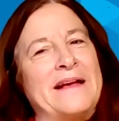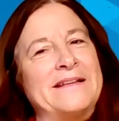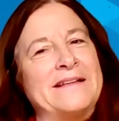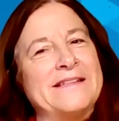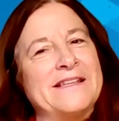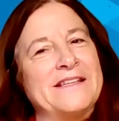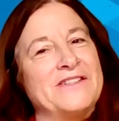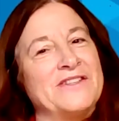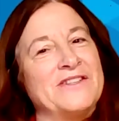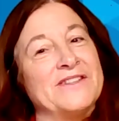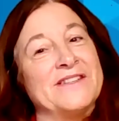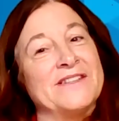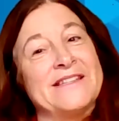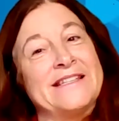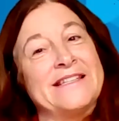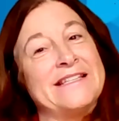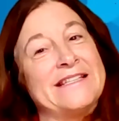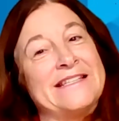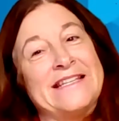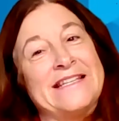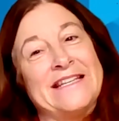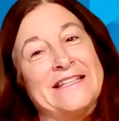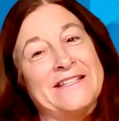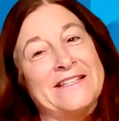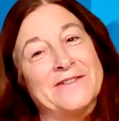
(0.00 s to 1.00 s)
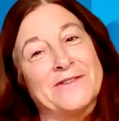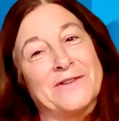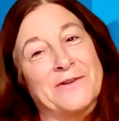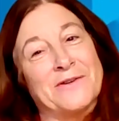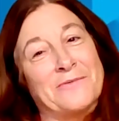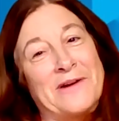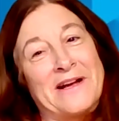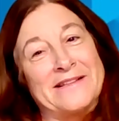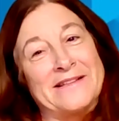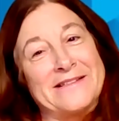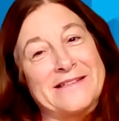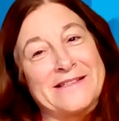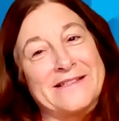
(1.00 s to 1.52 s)
messages to teach the
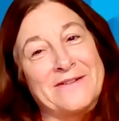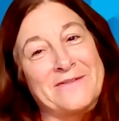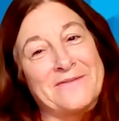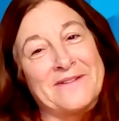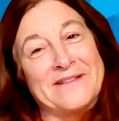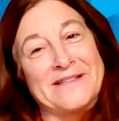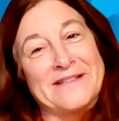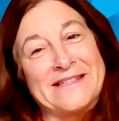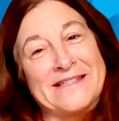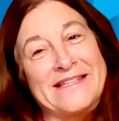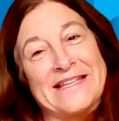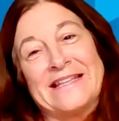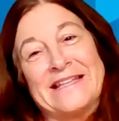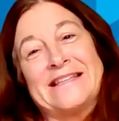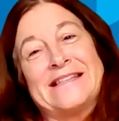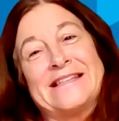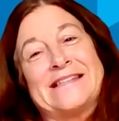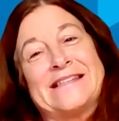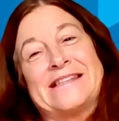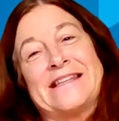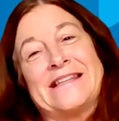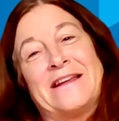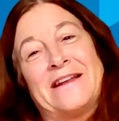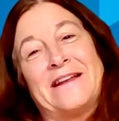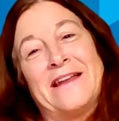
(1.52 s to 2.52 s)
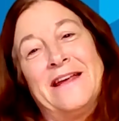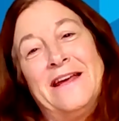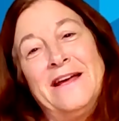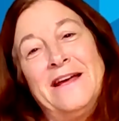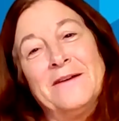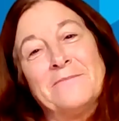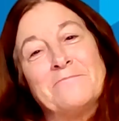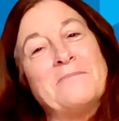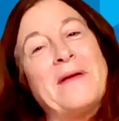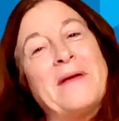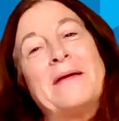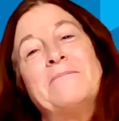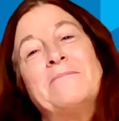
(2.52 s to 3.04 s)
rest of us things that
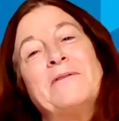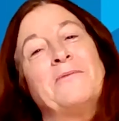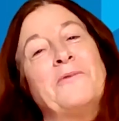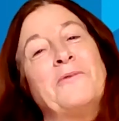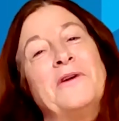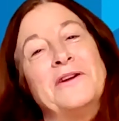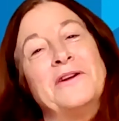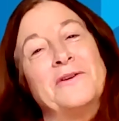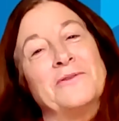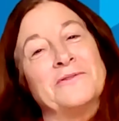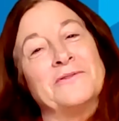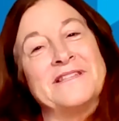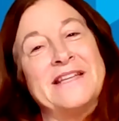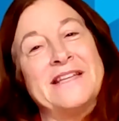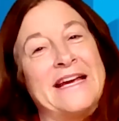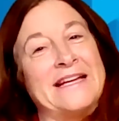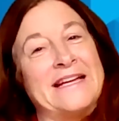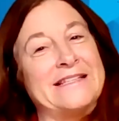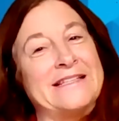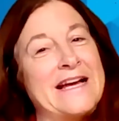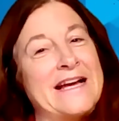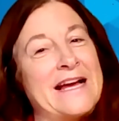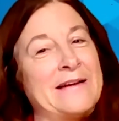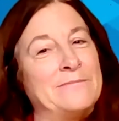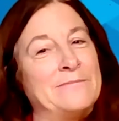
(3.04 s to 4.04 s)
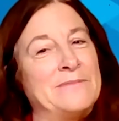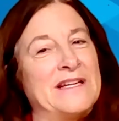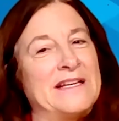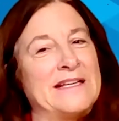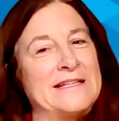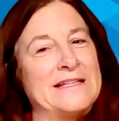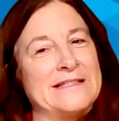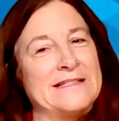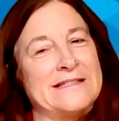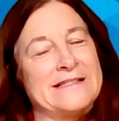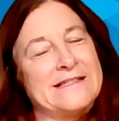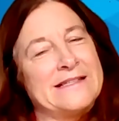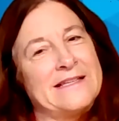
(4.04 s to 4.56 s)
maybe we don't take time to
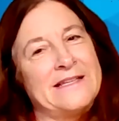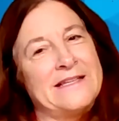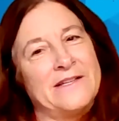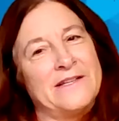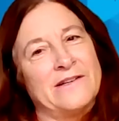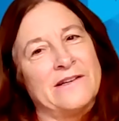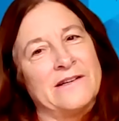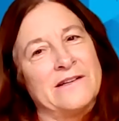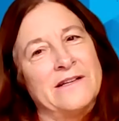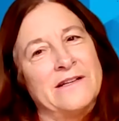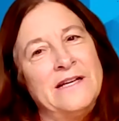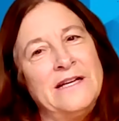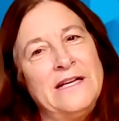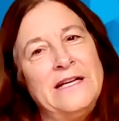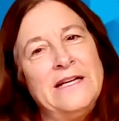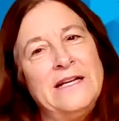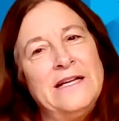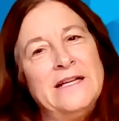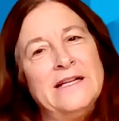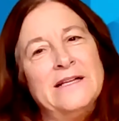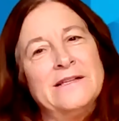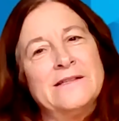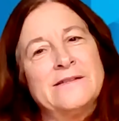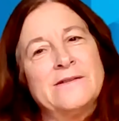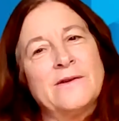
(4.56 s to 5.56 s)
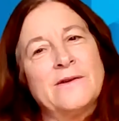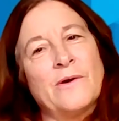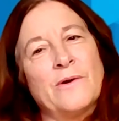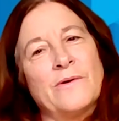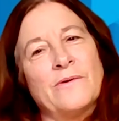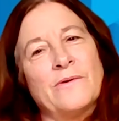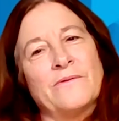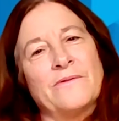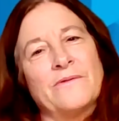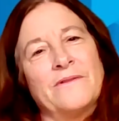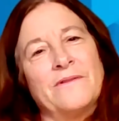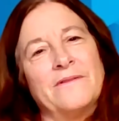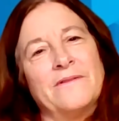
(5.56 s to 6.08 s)
consider.
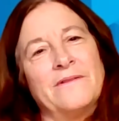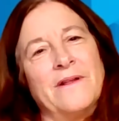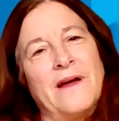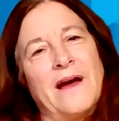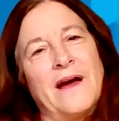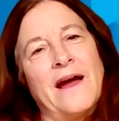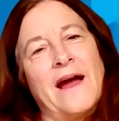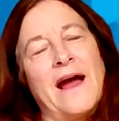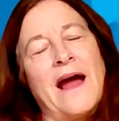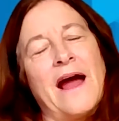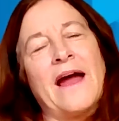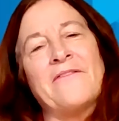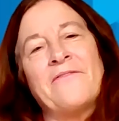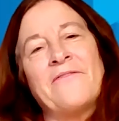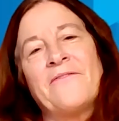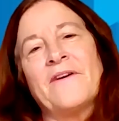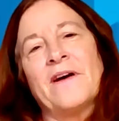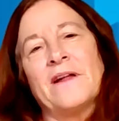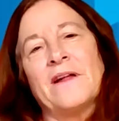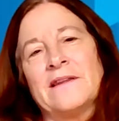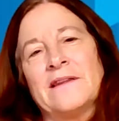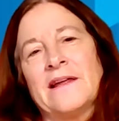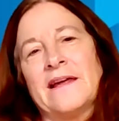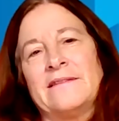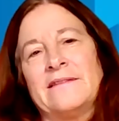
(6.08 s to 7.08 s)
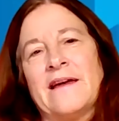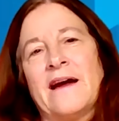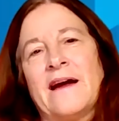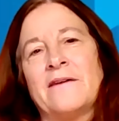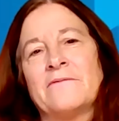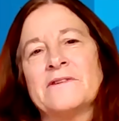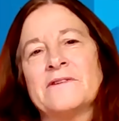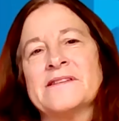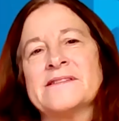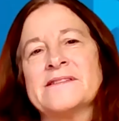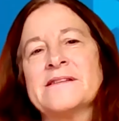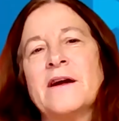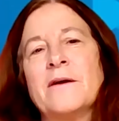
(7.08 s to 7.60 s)
So I, I felt like
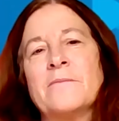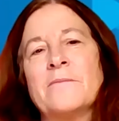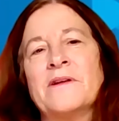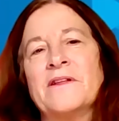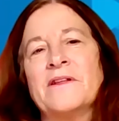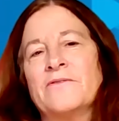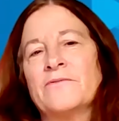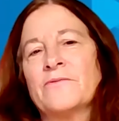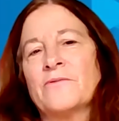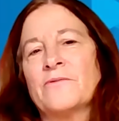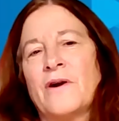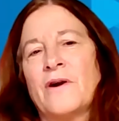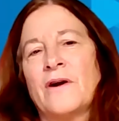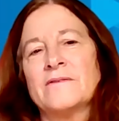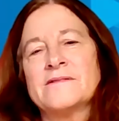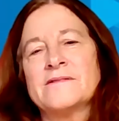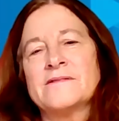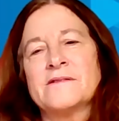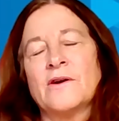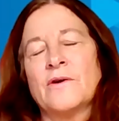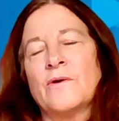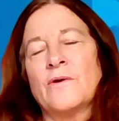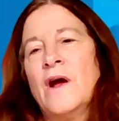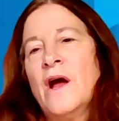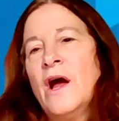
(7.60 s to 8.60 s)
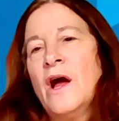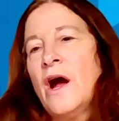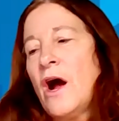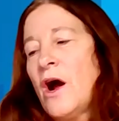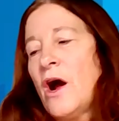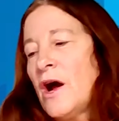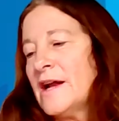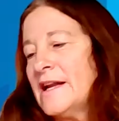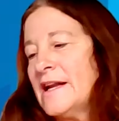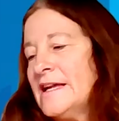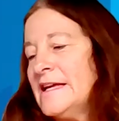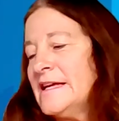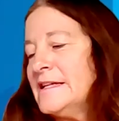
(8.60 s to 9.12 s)
that was coming through also. Mm-hmm.
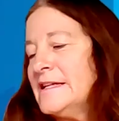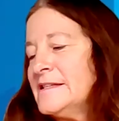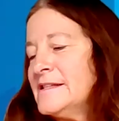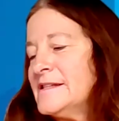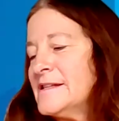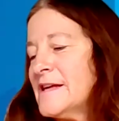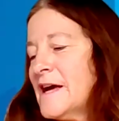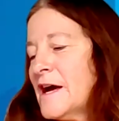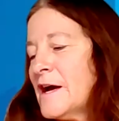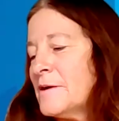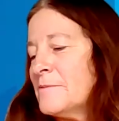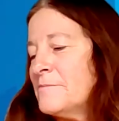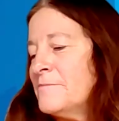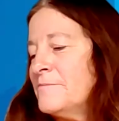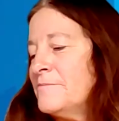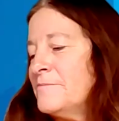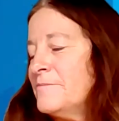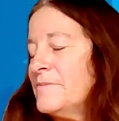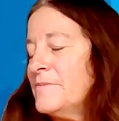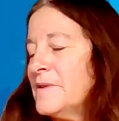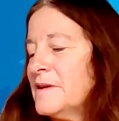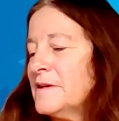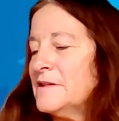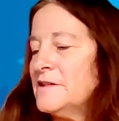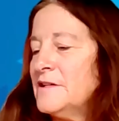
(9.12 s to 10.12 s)
It's, um,